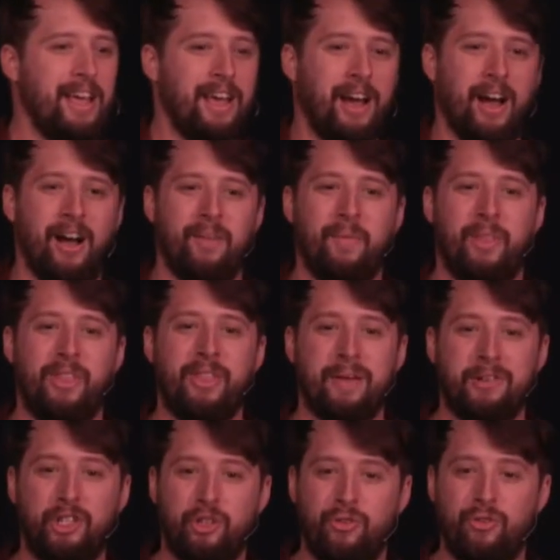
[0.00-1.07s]
And
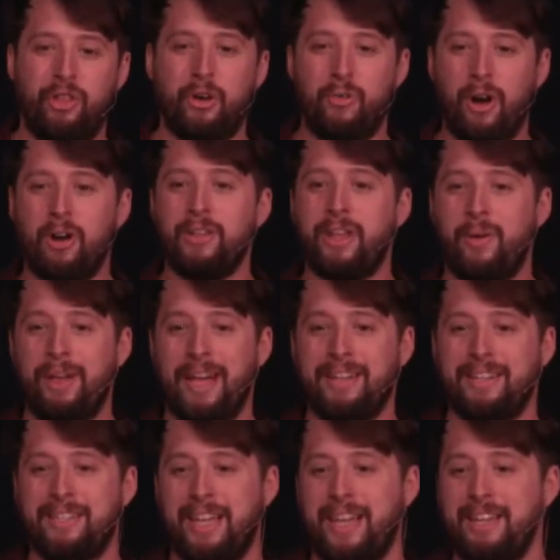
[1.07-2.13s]
the road that we had to
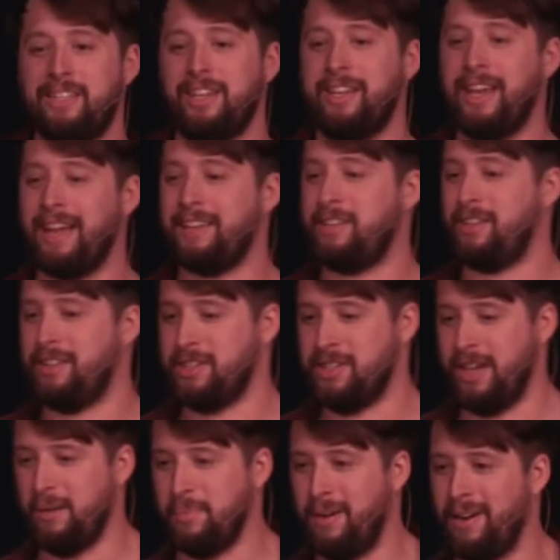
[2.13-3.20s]
take to get to the
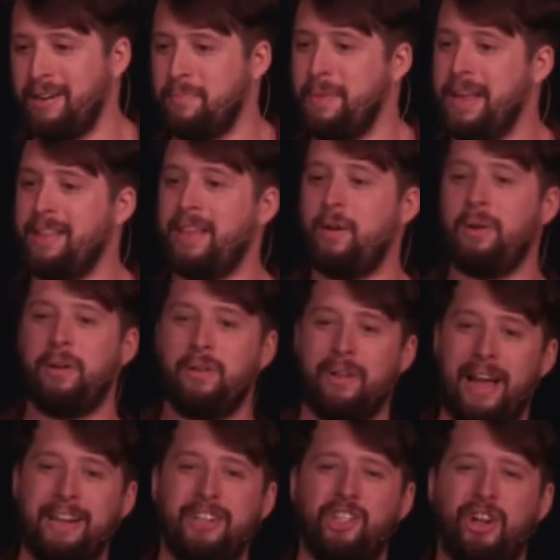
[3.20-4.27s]
skate park meant that we
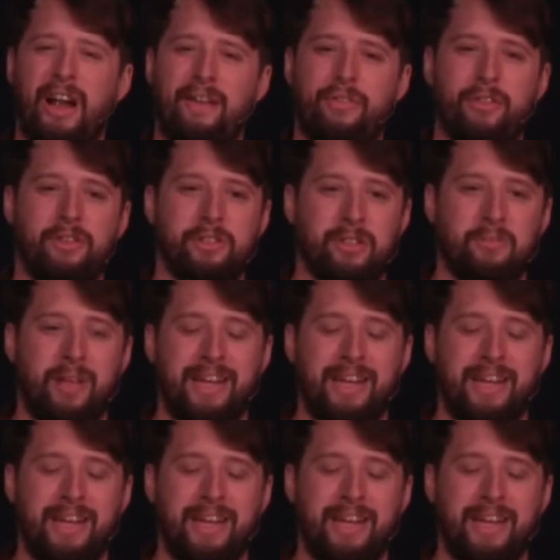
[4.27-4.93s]
had to drive through some